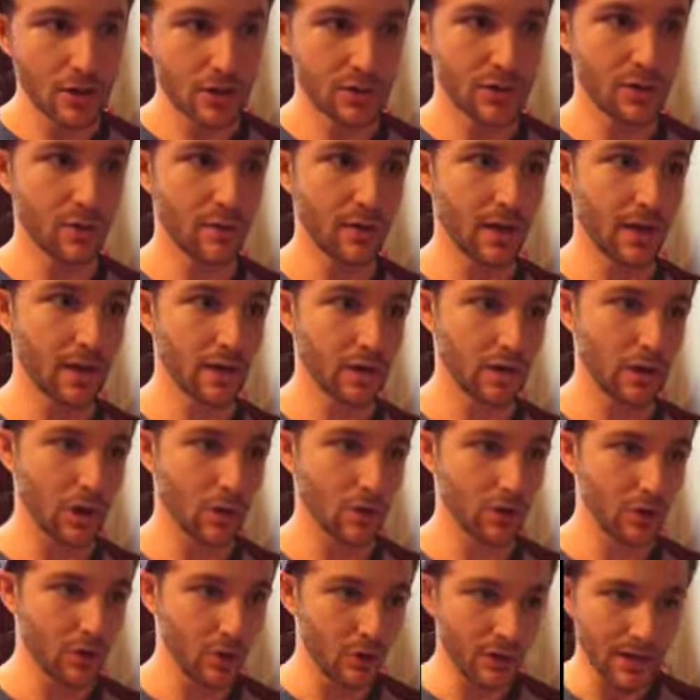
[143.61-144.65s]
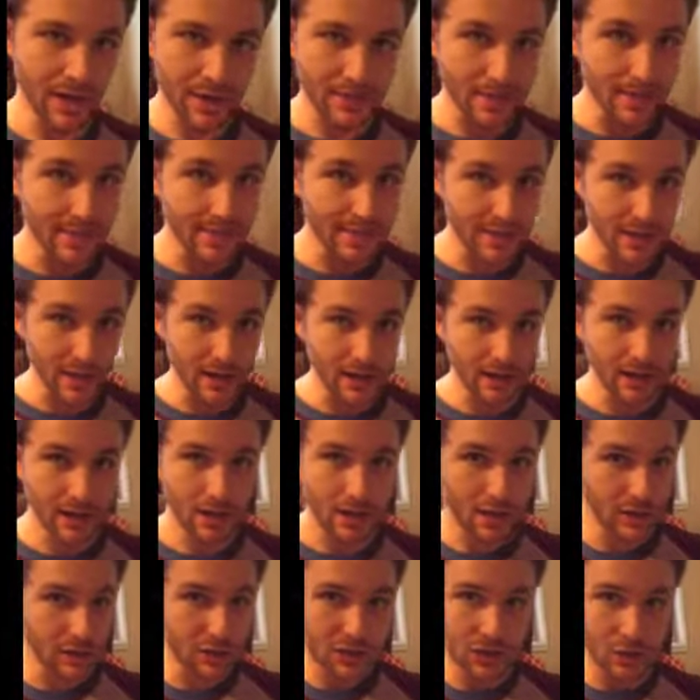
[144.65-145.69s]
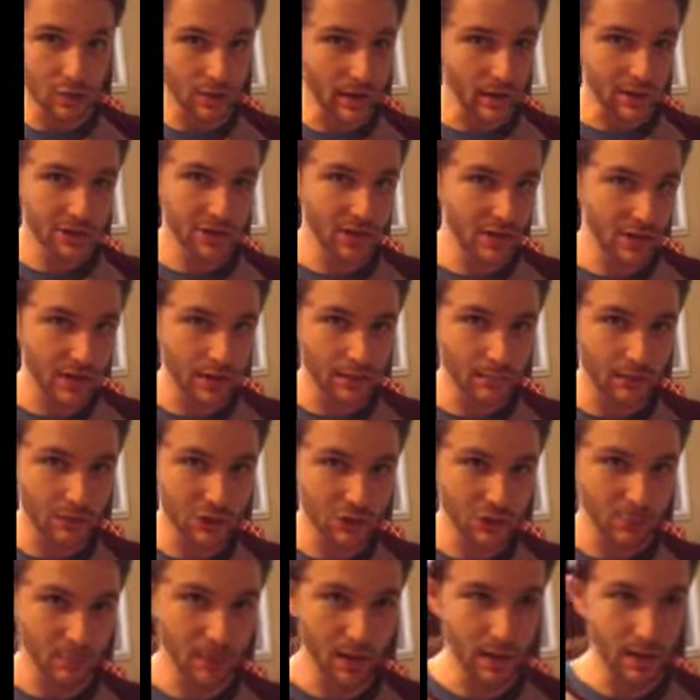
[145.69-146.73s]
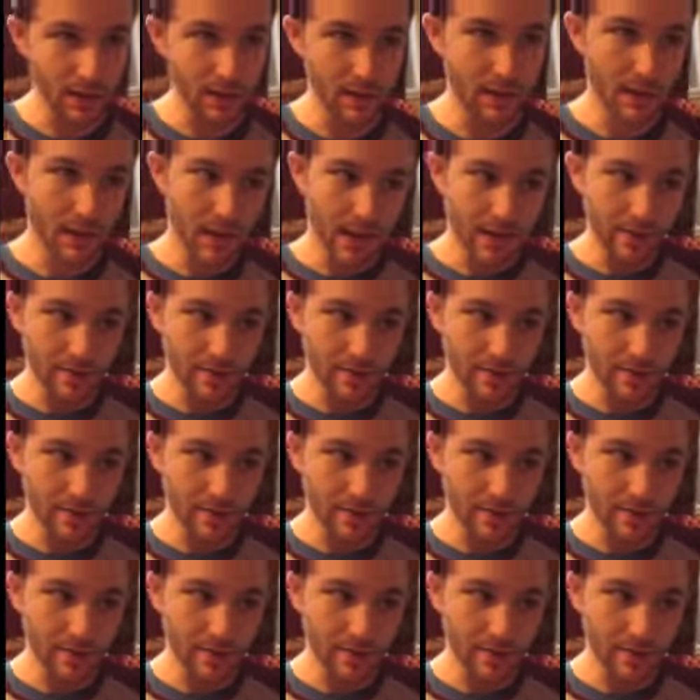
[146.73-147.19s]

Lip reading: so that, you don't get this thing, shell out a bunch of money,